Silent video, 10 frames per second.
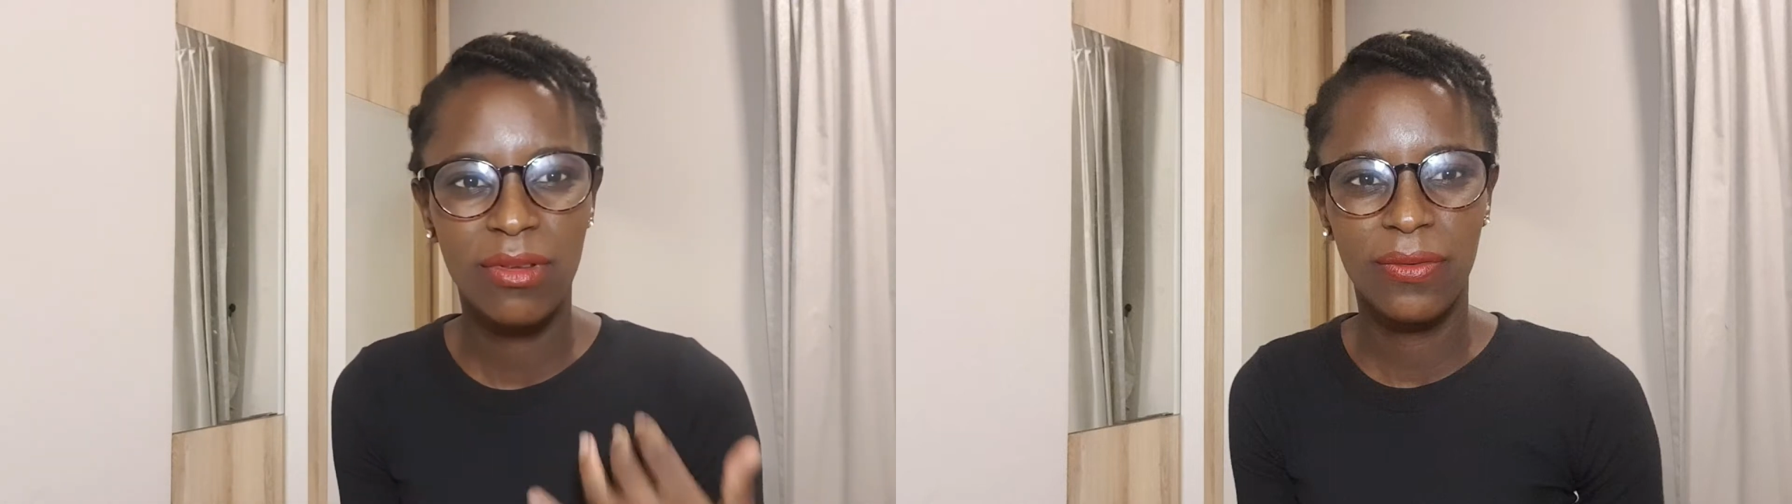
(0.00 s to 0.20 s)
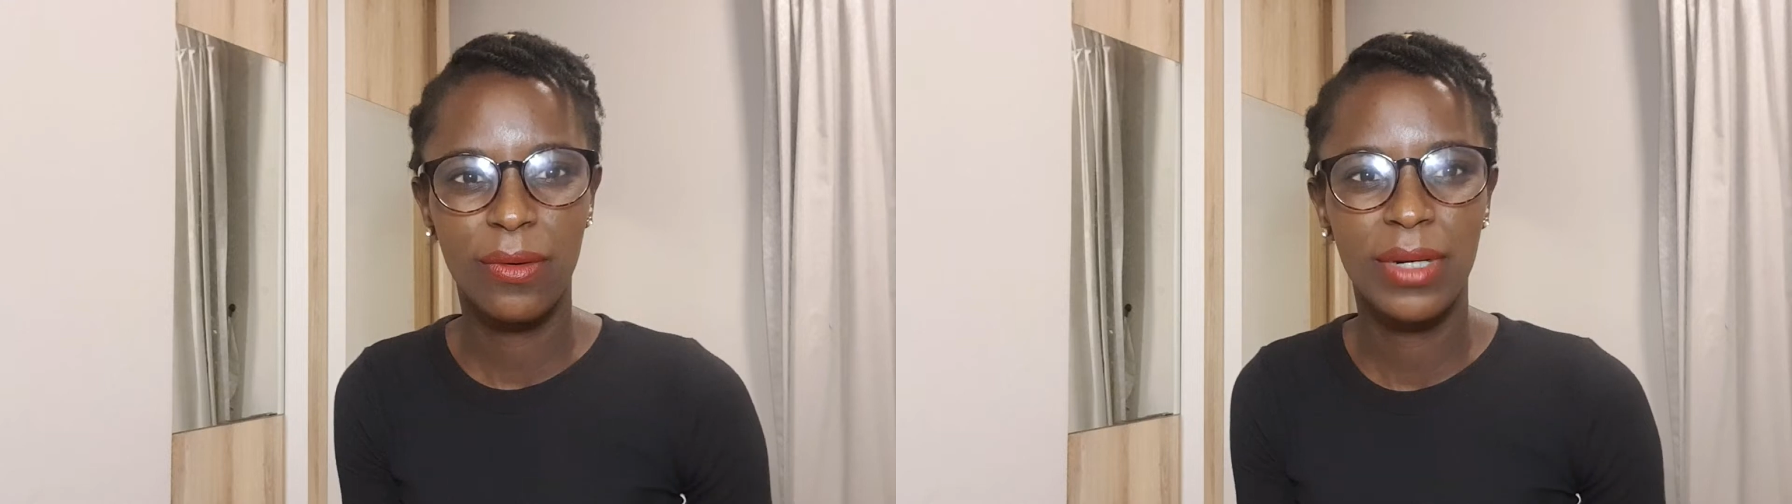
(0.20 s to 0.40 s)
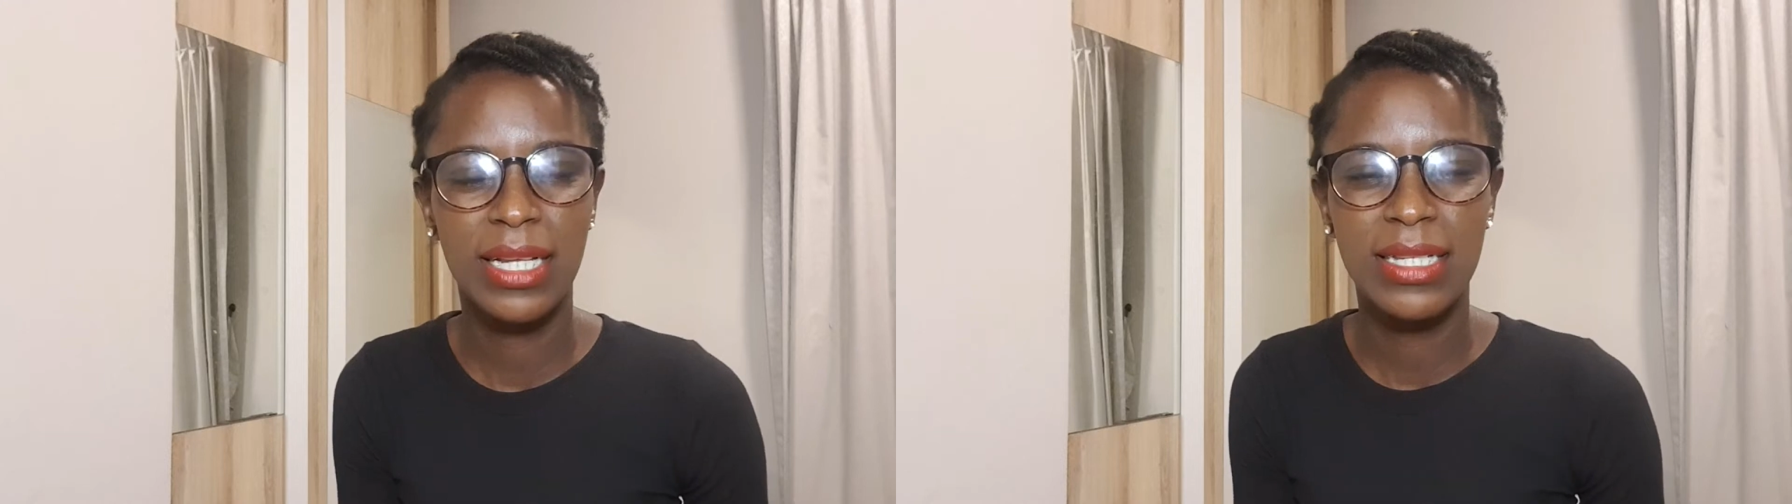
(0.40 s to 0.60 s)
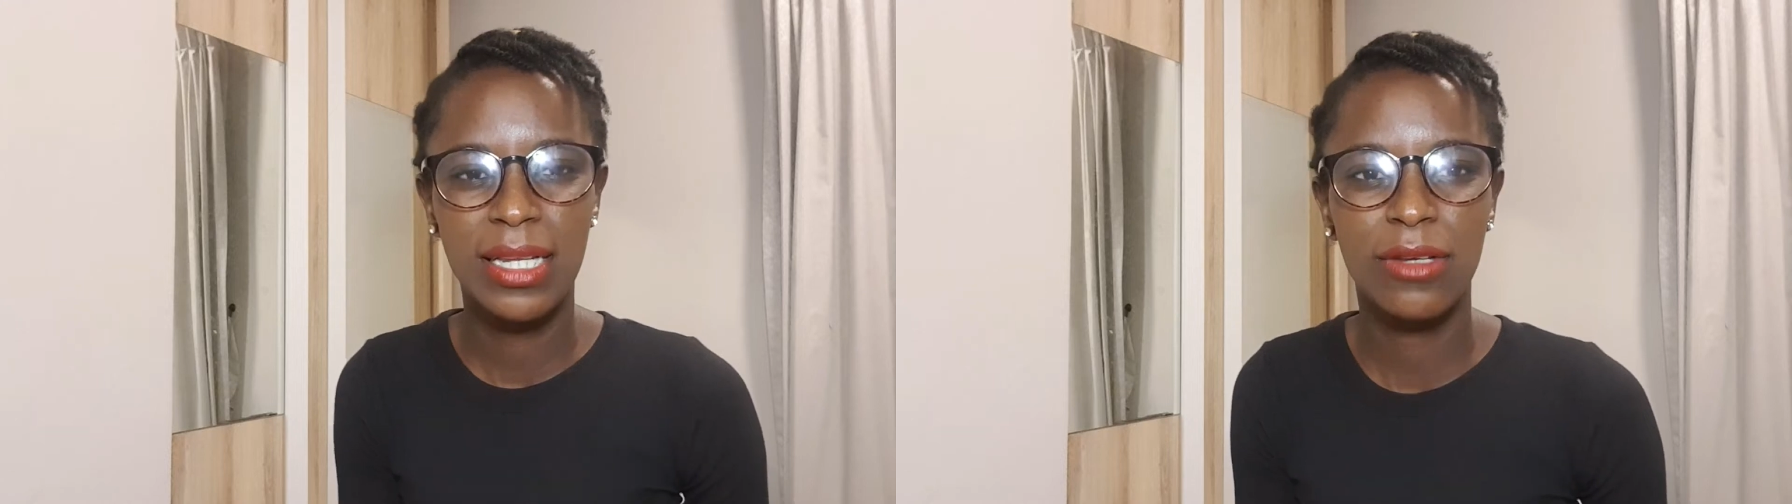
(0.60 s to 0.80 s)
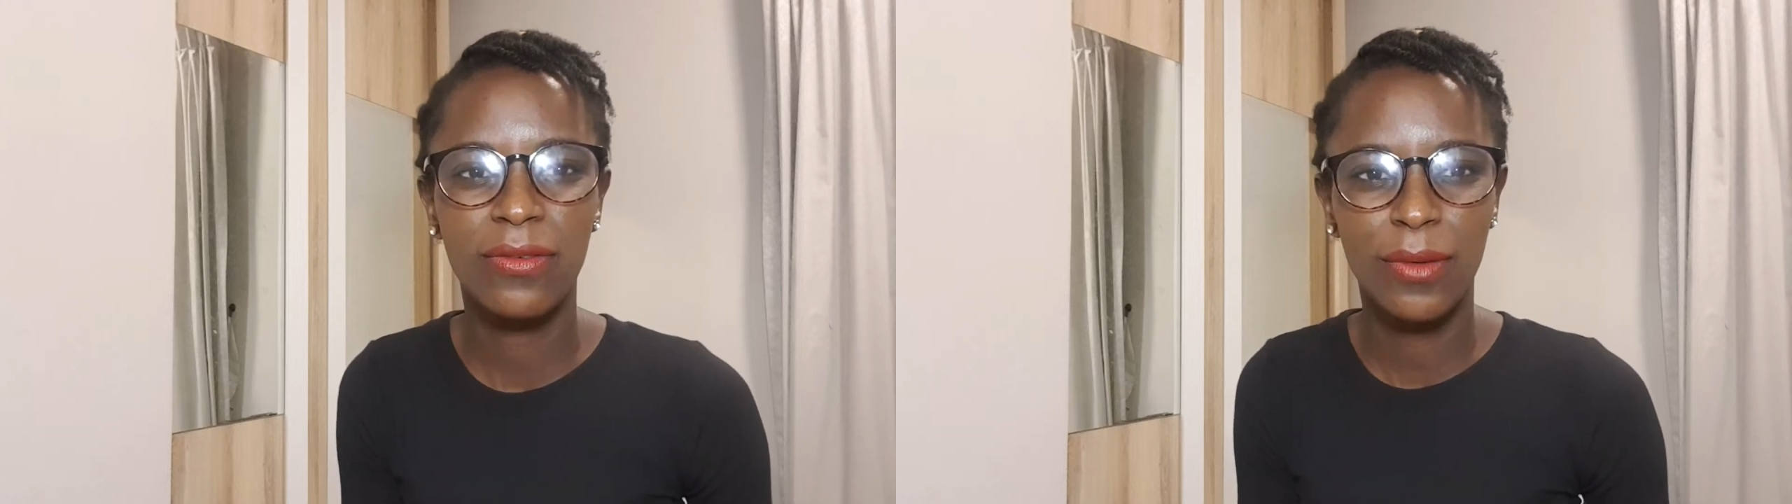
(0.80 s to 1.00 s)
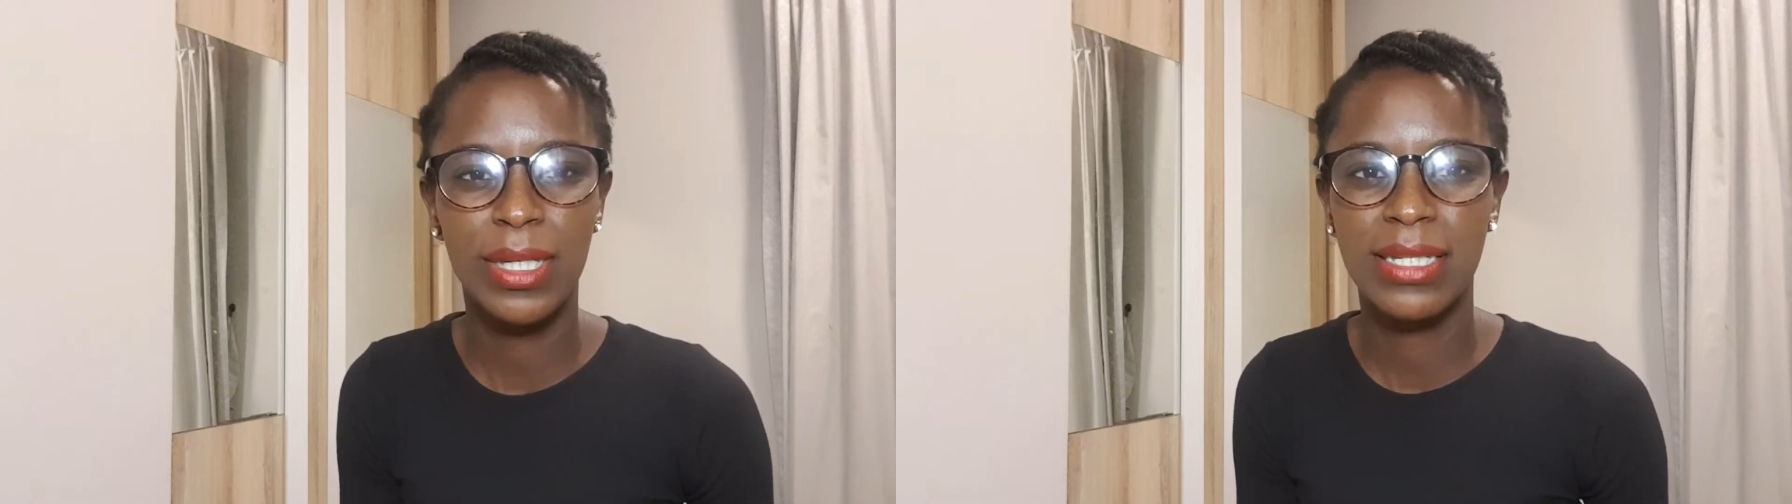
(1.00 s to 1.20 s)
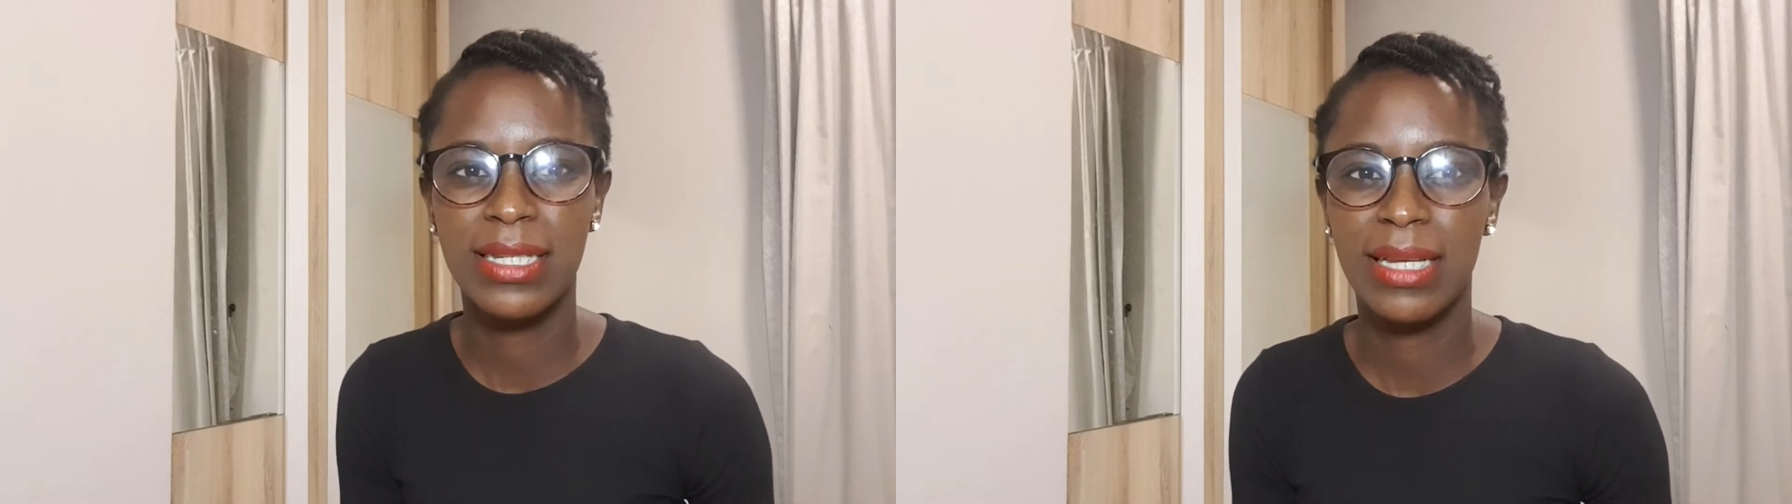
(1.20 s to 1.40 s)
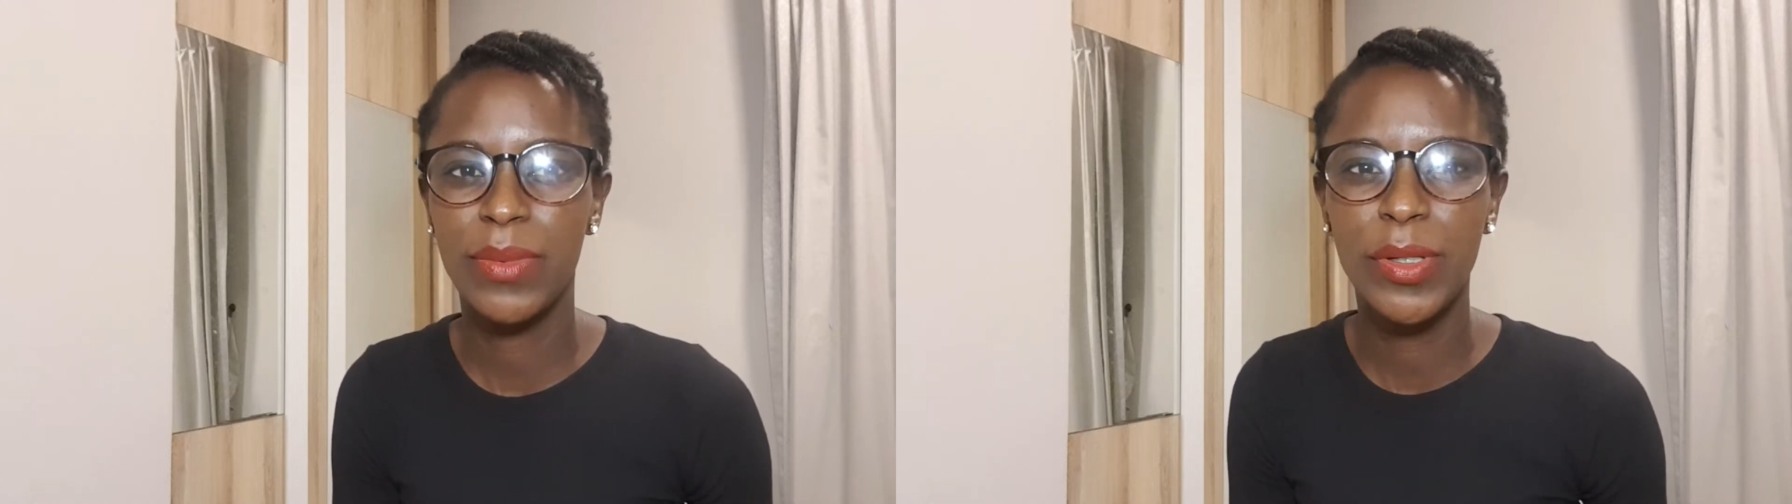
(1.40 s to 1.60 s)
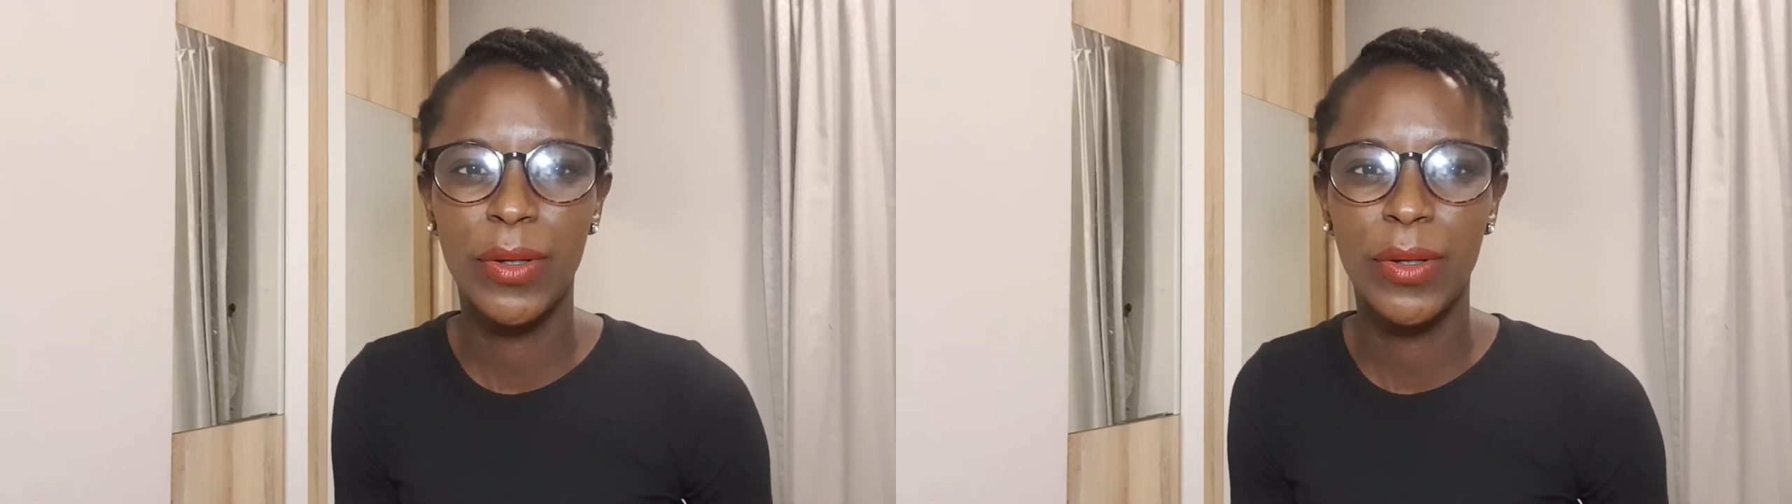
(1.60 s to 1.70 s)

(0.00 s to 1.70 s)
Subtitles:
phone until you fall asleep.